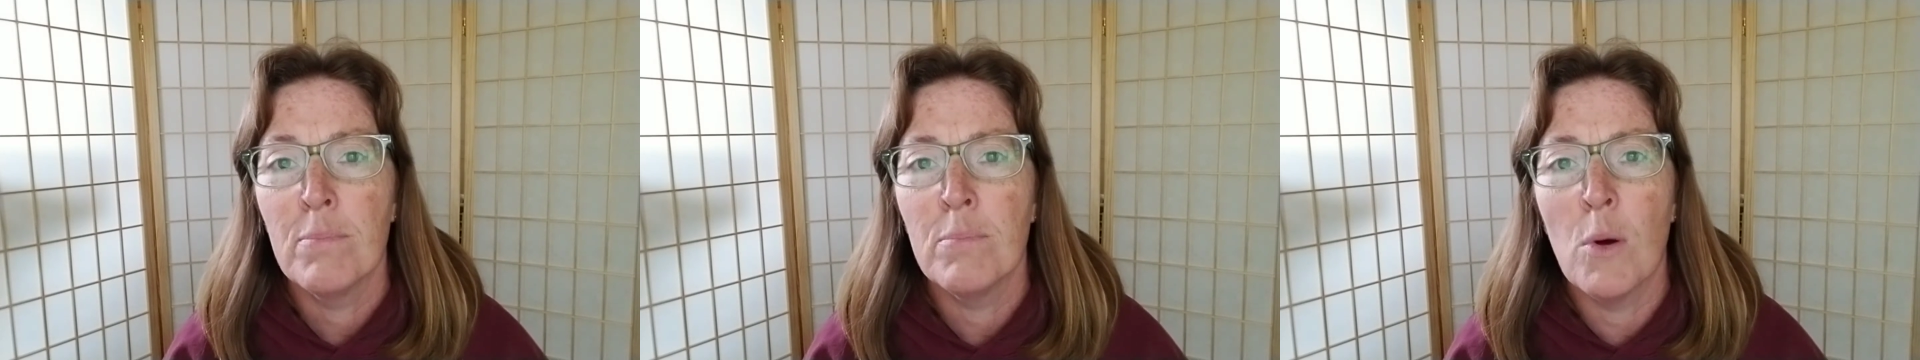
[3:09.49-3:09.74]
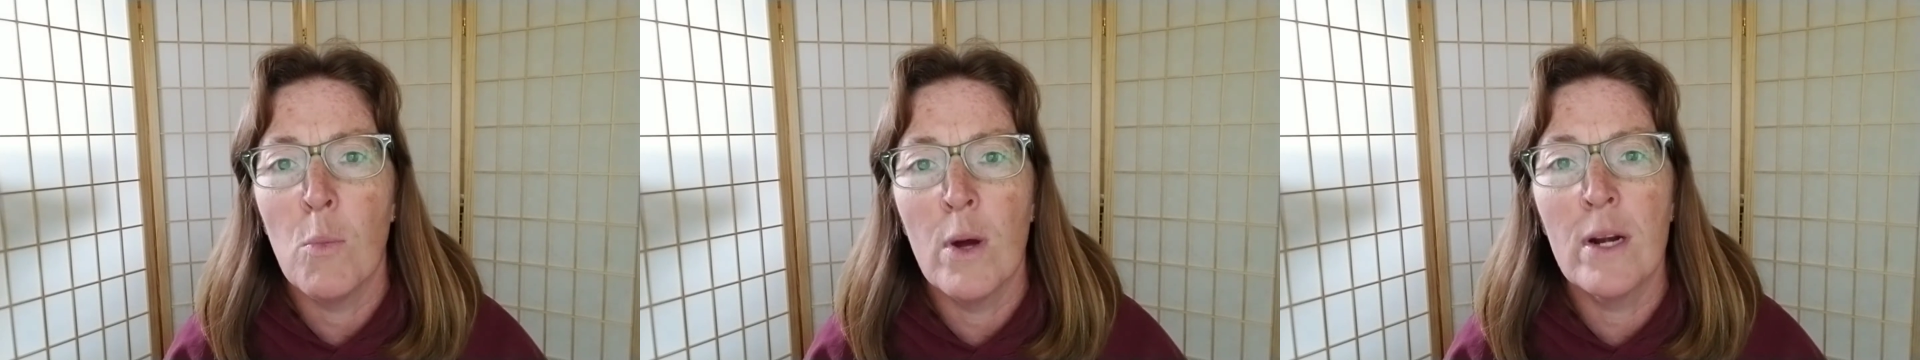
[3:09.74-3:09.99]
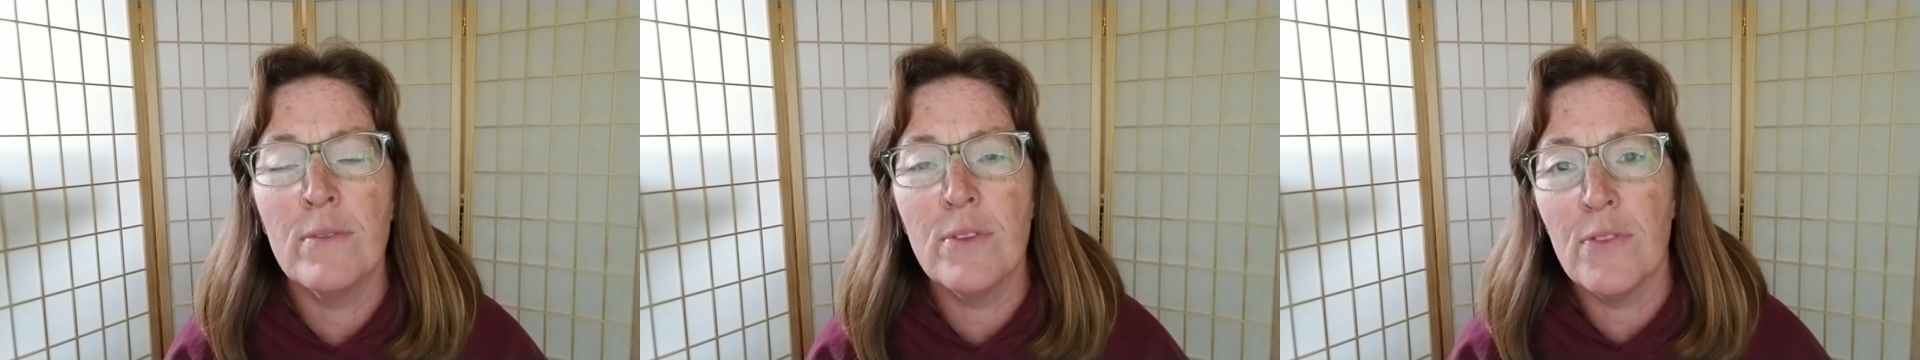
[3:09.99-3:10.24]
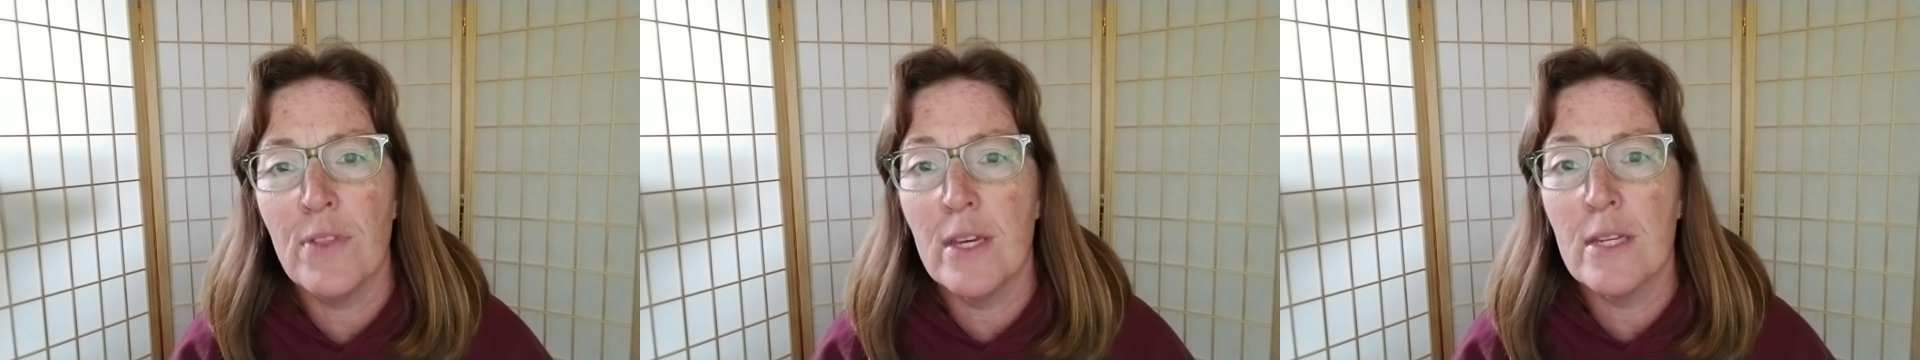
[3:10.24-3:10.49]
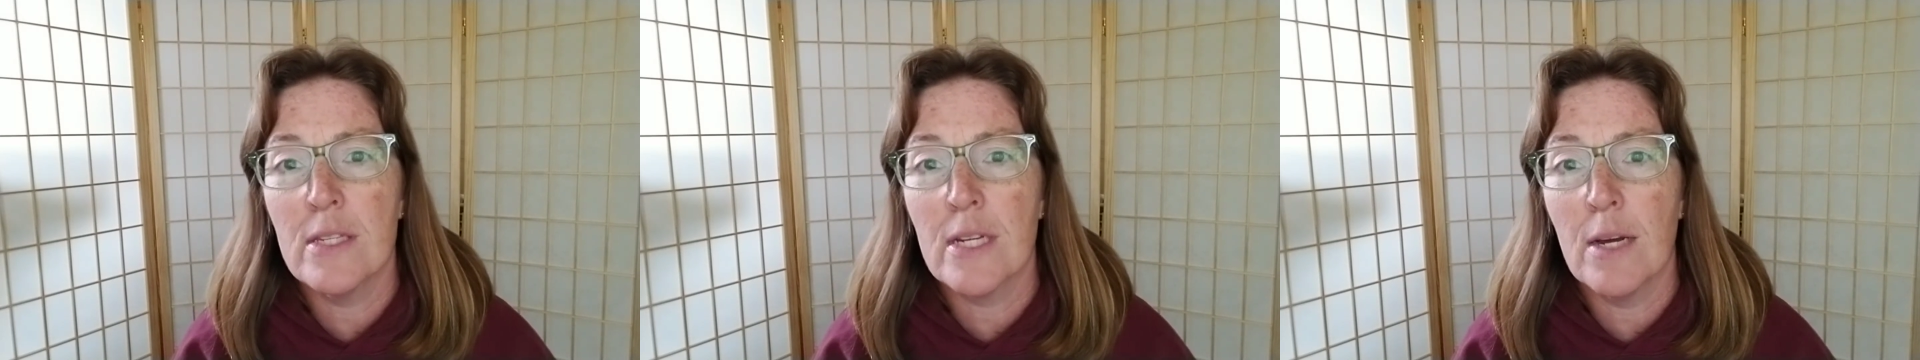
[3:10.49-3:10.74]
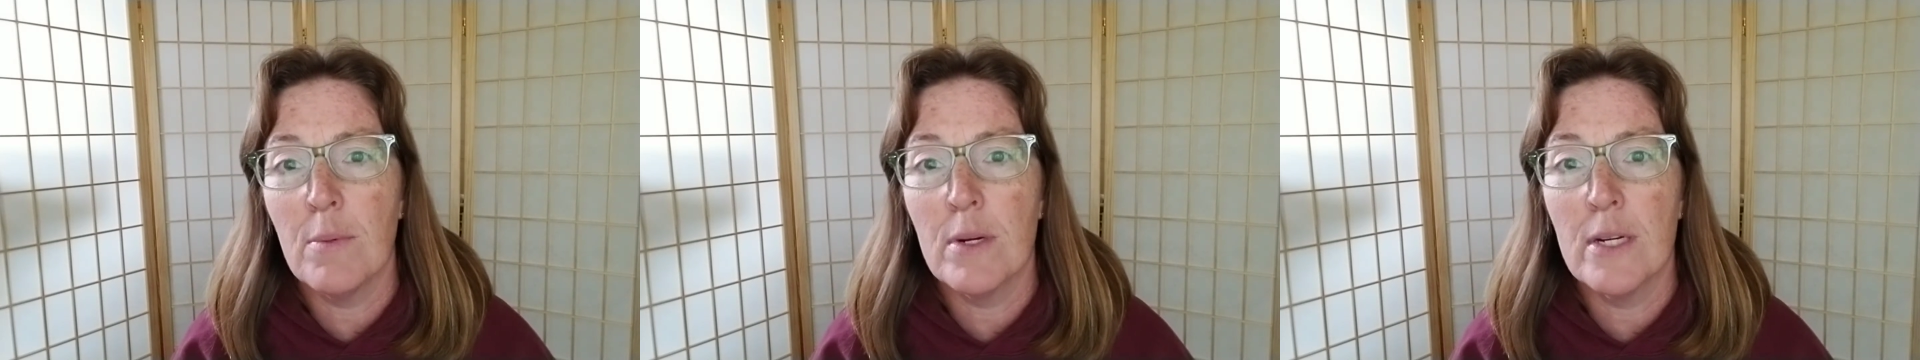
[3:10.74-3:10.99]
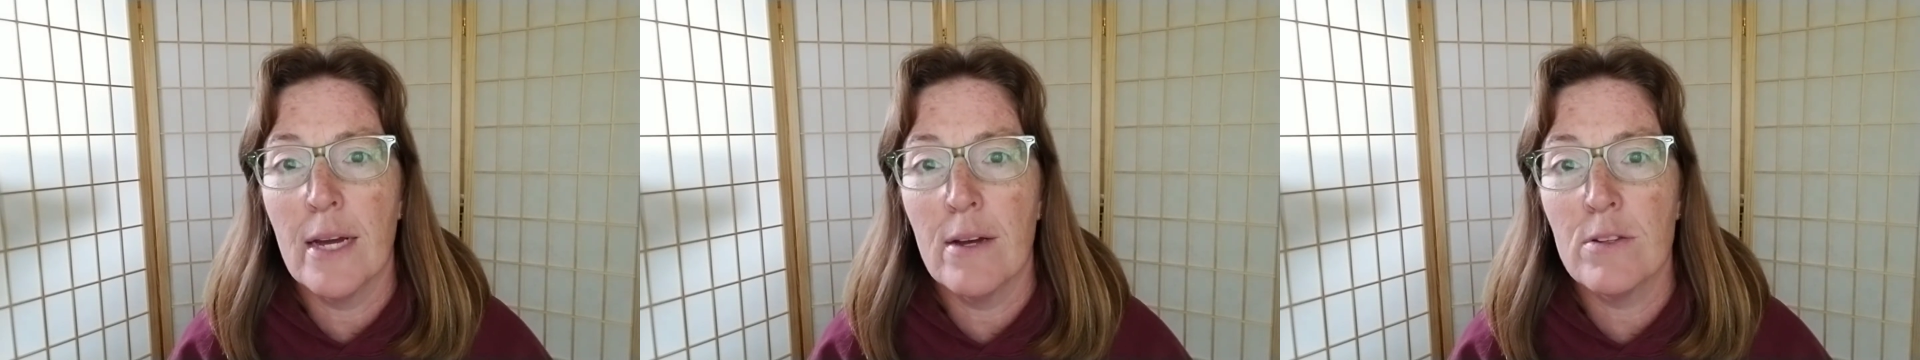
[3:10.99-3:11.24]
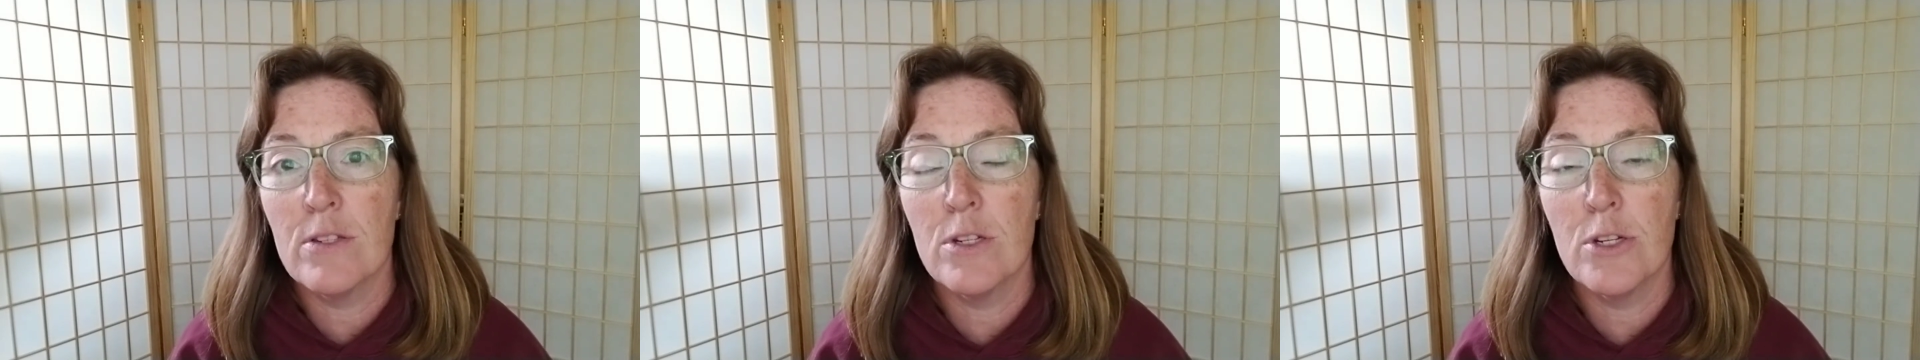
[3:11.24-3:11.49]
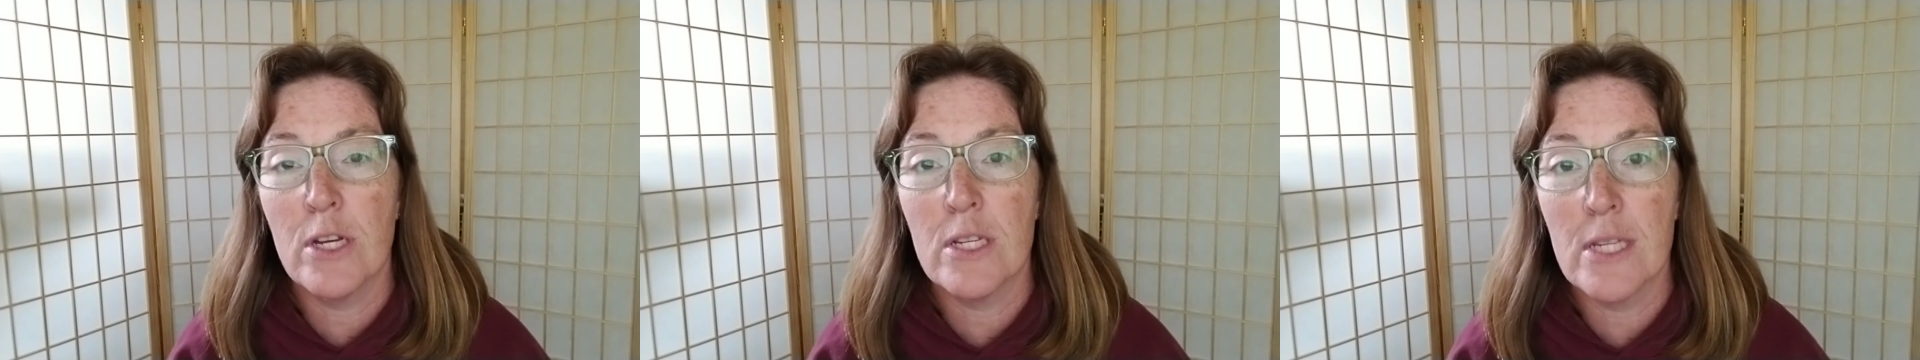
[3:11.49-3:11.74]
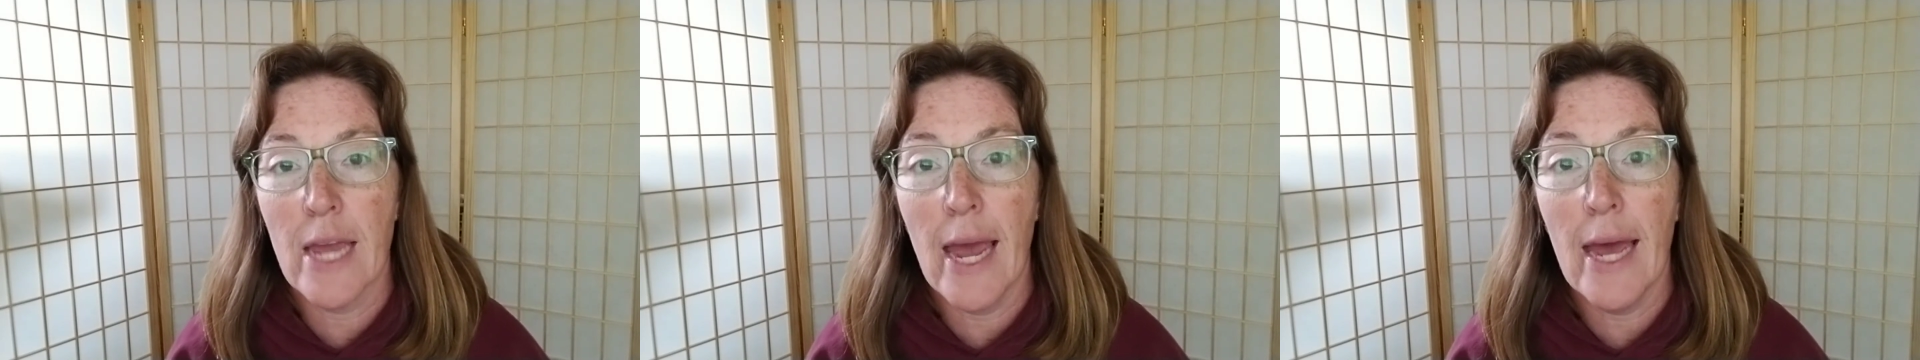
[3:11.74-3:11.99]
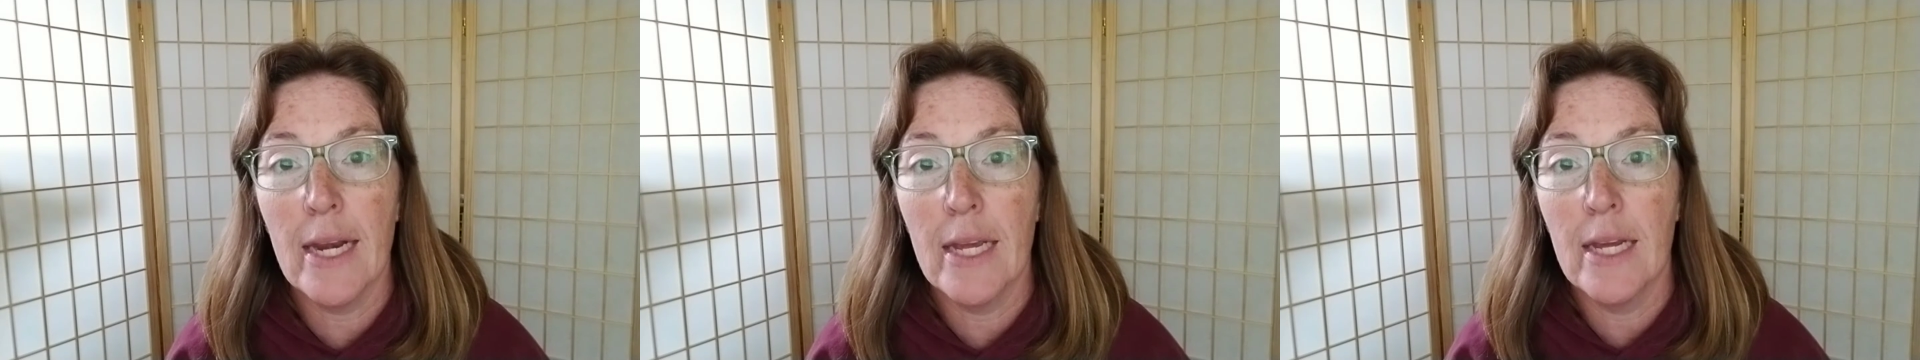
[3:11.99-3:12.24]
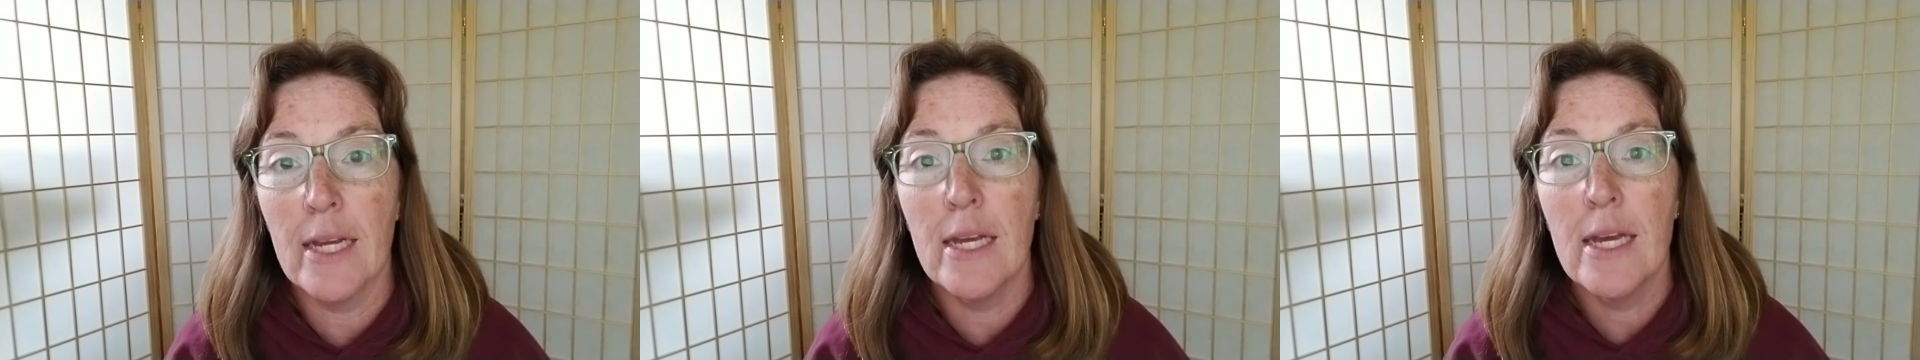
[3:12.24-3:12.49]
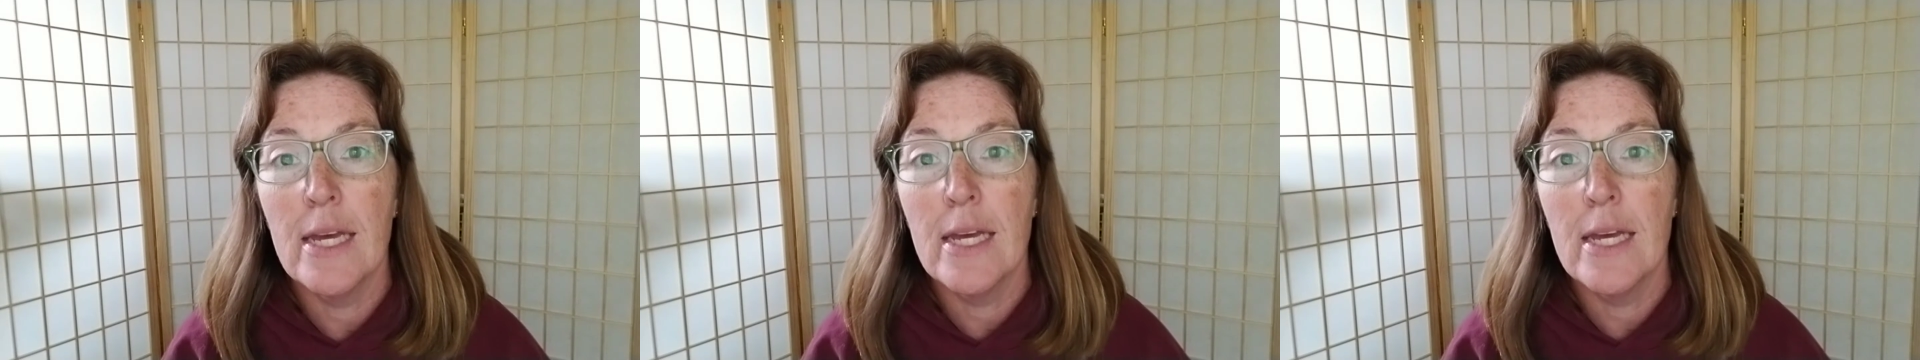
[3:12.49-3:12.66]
But one of the things that I would now suggest adding